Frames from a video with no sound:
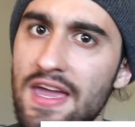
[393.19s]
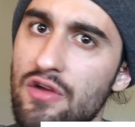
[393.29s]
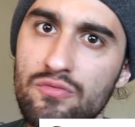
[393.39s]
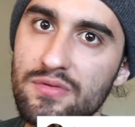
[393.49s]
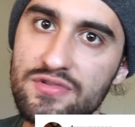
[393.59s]
I
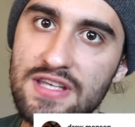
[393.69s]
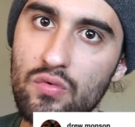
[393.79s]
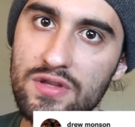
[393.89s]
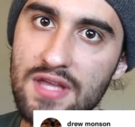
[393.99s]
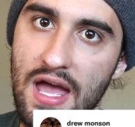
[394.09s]
hate when people say
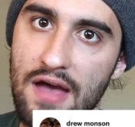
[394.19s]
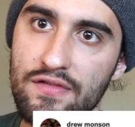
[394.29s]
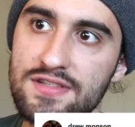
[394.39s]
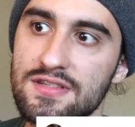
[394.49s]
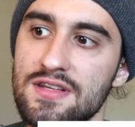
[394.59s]
what the F
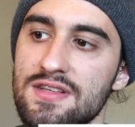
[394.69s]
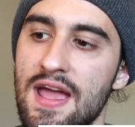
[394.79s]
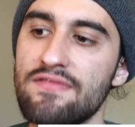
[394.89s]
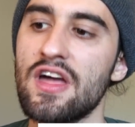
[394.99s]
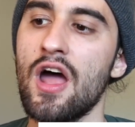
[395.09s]
because it doesn't
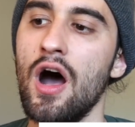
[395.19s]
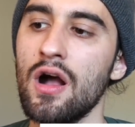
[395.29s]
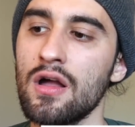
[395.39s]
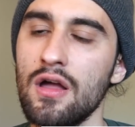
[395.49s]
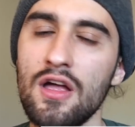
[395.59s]
have that
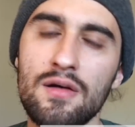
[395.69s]
uck.